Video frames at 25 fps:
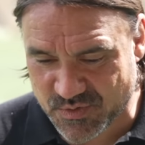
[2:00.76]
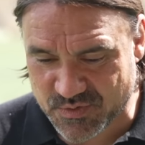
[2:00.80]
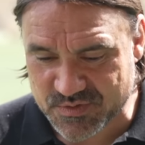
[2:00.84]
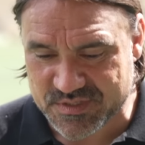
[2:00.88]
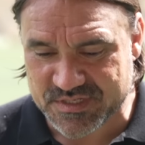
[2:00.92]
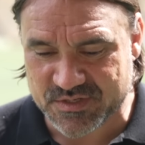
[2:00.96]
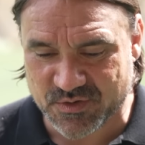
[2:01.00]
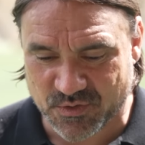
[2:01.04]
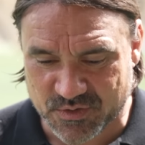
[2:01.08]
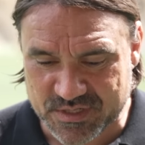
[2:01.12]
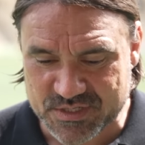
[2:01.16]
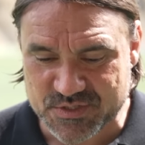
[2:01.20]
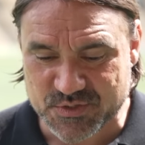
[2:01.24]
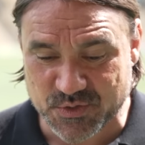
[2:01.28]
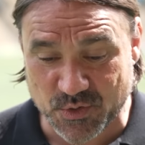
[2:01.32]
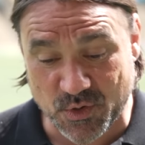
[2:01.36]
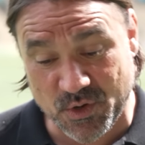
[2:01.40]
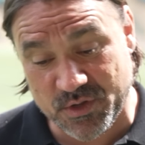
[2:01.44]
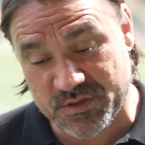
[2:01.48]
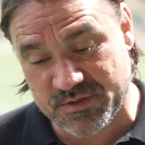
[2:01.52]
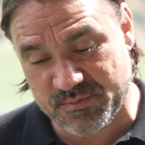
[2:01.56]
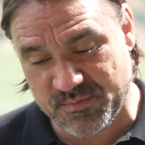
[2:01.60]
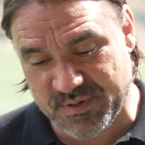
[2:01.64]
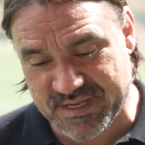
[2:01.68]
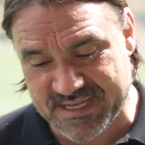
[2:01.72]
Road in order to
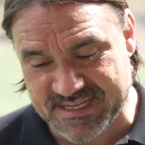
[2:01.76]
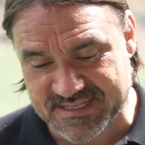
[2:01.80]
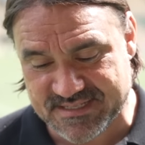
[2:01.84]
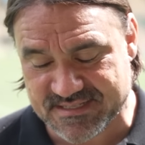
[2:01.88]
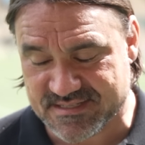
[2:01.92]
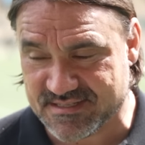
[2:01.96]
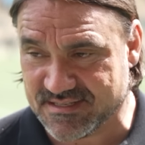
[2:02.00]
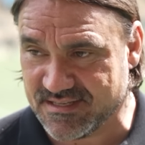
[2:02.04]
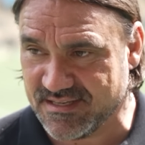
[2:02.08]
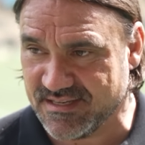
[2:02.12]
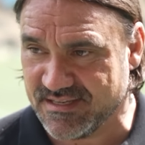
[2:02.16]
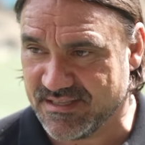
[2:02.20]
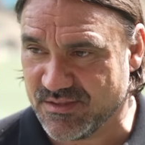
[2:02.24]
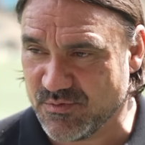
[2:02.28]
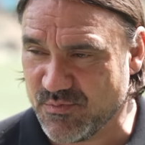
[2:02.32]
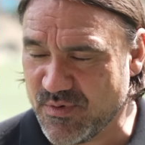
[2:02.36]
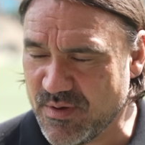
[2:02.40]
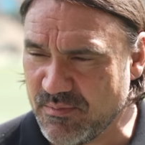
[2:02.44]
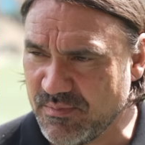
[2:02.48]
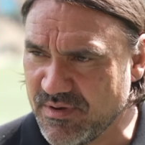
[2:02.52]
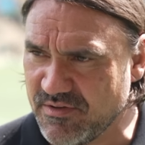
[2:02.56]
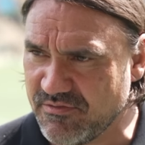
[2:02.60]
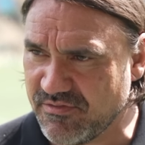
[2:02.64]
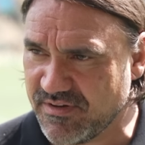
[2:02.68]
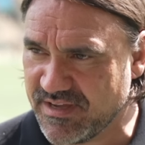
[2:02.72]
earn the place in the
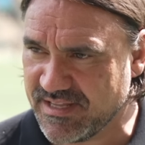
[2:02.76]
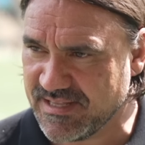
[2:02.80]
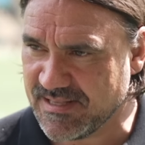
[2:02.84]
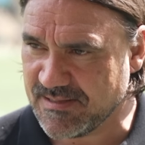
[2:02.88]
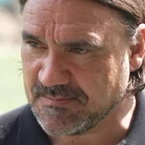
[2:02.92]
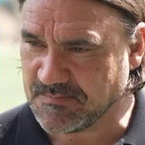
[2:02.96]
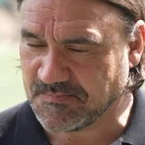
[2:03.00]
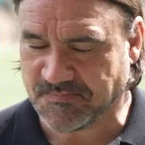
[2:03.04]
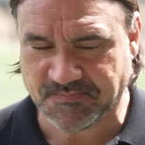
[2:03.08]
Wembley final.